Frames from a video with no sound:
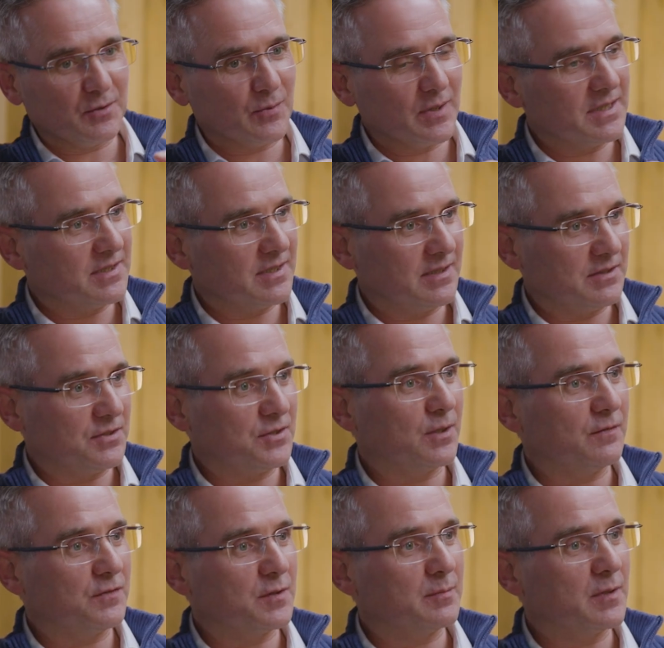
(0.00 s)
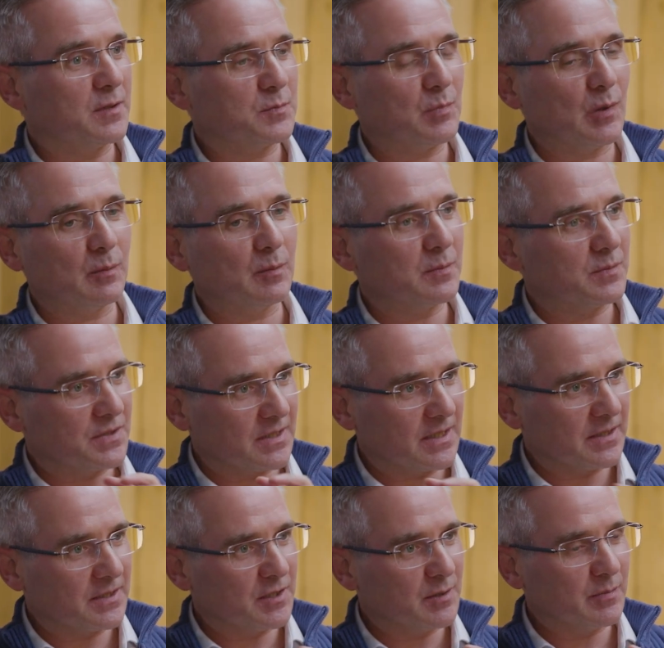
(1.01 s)
the way to solve some of those problems and
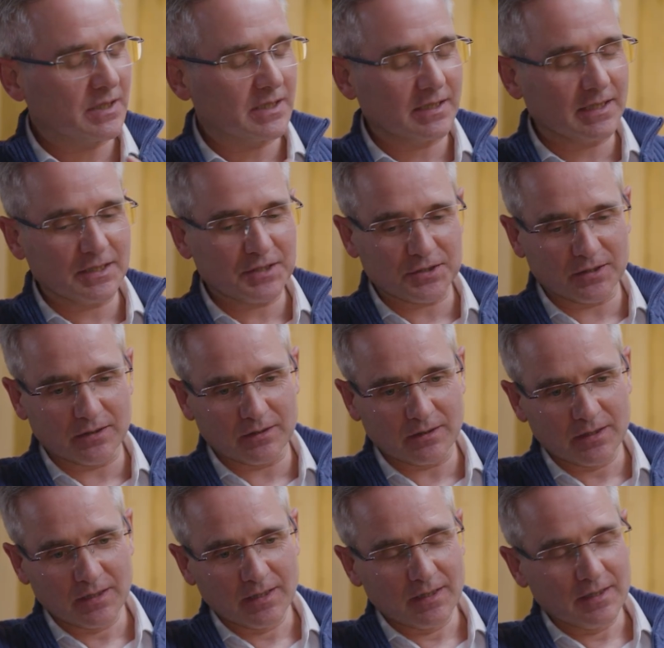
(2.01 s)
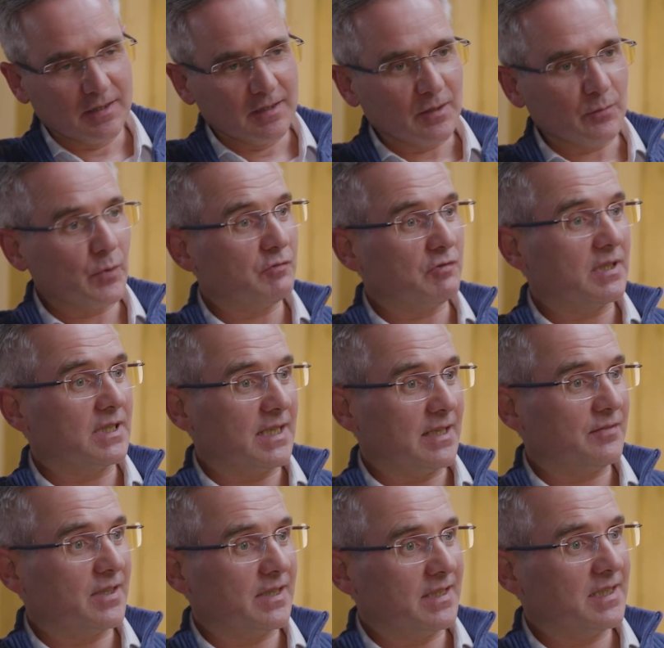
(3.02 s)
that human connection. And we really
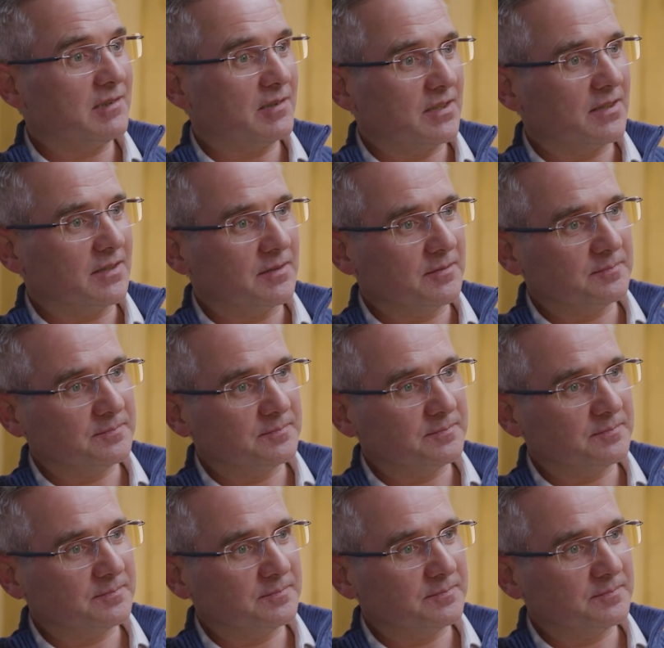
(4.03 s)
have that here, I think.